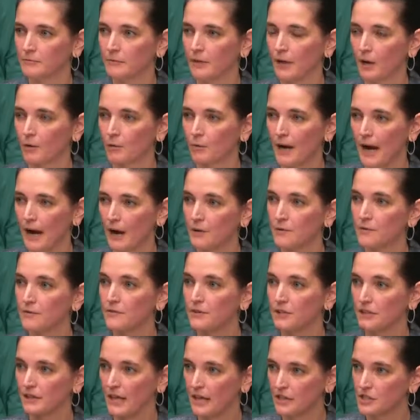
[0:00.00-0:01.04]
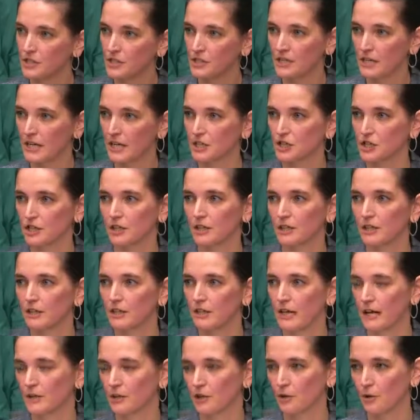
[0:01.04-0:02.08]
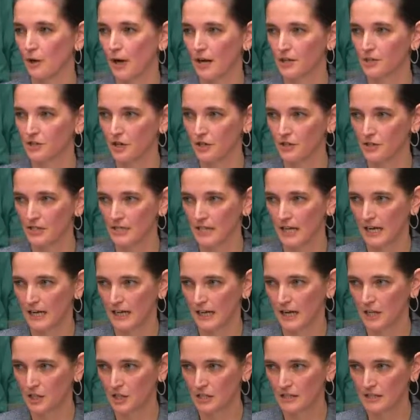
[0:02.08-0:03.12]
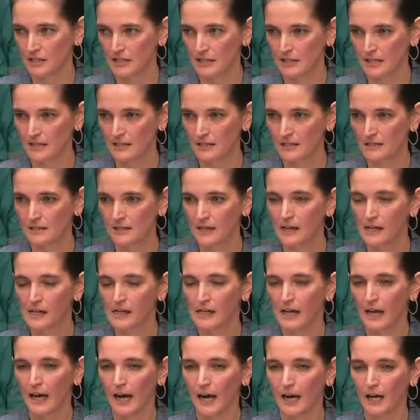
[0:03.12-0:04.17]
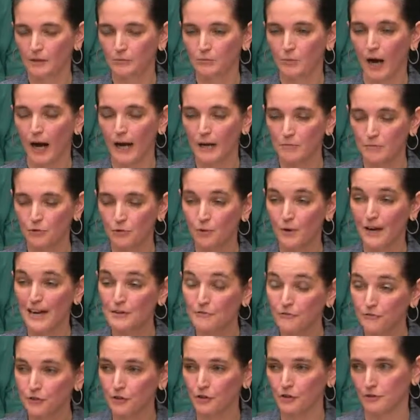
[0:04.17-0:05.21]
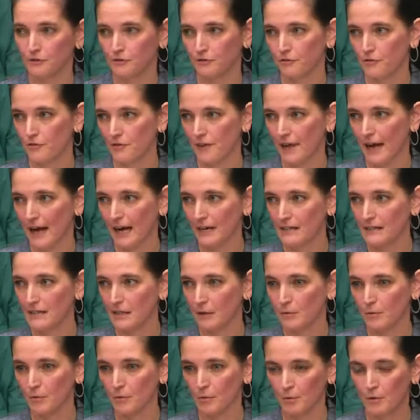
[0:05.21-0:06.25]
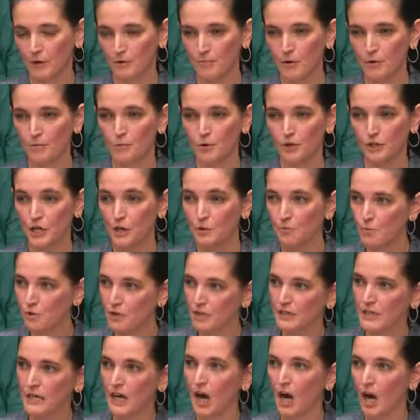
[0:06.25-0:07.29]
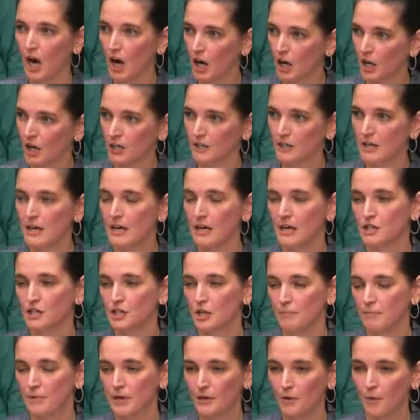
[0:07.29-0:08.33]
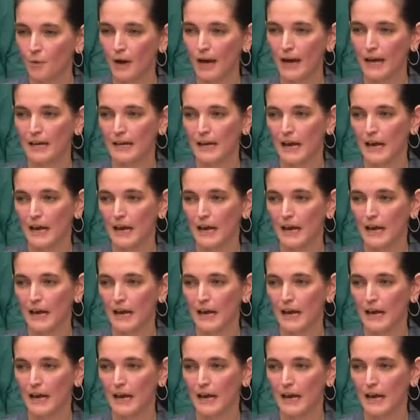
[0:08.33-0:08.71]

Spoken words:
around the legislature and across our state agencies. I am grateful for that. We've been working really hard chipping away at